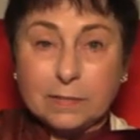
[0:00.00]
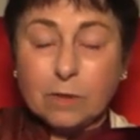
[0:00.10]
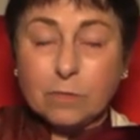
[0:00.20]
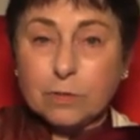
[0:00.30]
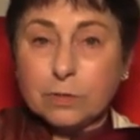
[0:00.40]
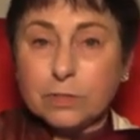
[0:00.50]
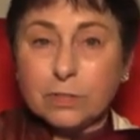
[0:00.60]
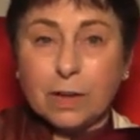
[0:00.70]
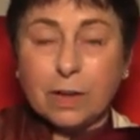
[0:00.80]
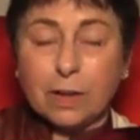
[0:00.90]
helpful to
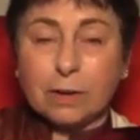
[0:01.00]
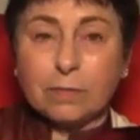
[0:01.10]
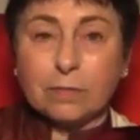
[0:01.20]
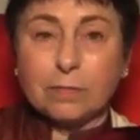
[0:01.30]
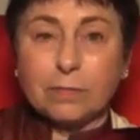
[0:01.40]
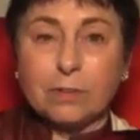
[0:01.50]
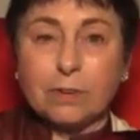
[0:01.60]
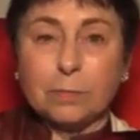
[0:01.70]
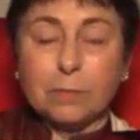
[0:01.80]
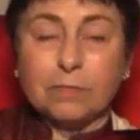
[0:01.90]
have
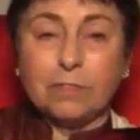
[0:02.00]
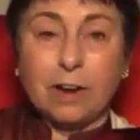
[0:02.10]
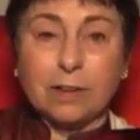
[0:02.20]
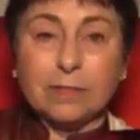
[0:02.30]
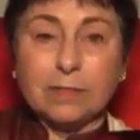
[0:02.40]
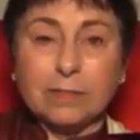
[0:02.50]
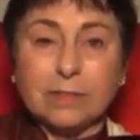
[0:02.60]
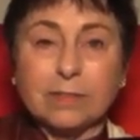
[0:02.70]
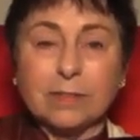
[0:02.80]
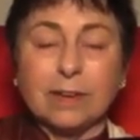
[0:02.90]
Dharma
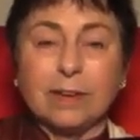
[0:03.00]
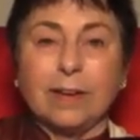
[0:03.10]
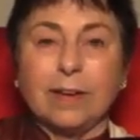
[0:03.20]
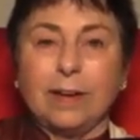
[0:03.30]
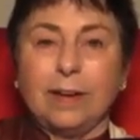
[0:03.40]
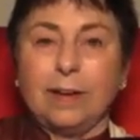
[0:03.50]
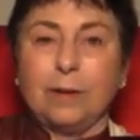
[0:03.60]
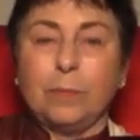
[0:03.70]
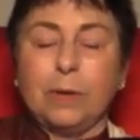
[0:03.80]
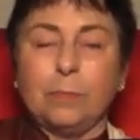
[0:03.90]
friends,
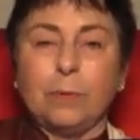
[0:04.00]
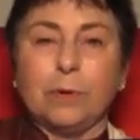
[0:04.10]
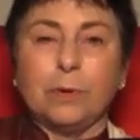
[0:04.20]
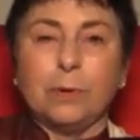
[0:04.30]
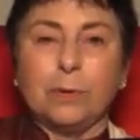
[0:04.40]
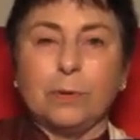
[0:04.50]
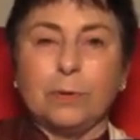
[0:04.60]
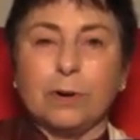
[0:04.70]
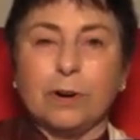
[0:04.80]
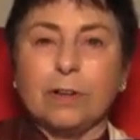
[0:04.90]
people who
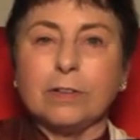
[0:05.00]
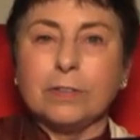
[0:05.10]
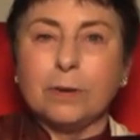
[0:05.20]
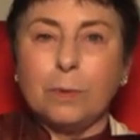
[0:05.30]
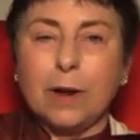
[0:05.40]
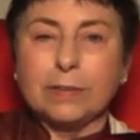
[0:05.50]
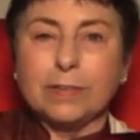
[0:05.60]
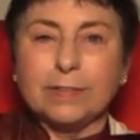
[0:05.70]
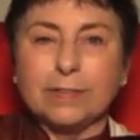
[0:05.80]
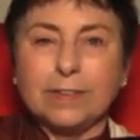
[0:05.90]
are also
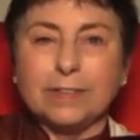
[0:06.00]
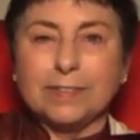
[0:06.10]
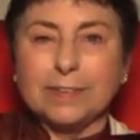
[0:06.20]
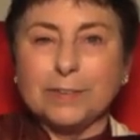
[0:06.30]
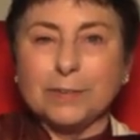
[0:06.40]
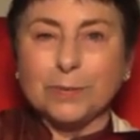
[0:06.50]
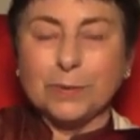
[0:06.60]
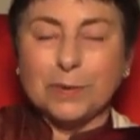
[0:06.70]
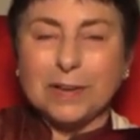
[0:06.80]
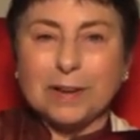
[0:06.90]
practicing, such as when
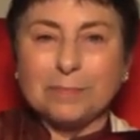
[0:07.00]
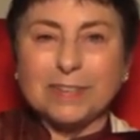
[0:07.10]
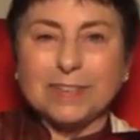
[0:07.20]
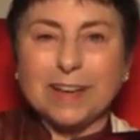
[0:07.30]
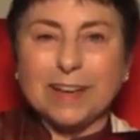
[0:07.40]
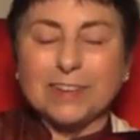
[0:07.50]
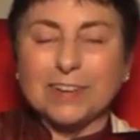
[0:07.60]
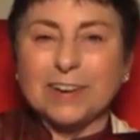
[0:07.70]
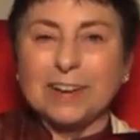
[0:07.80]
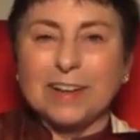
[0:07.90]
we come together
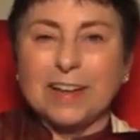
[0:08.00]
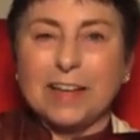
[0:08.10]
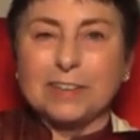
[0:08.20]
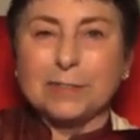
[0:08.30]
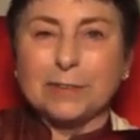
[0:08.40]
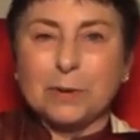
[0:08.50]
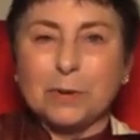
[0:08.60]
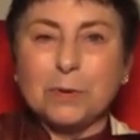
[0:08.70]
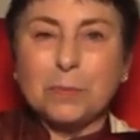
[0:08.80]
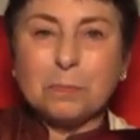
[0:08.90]
as a group.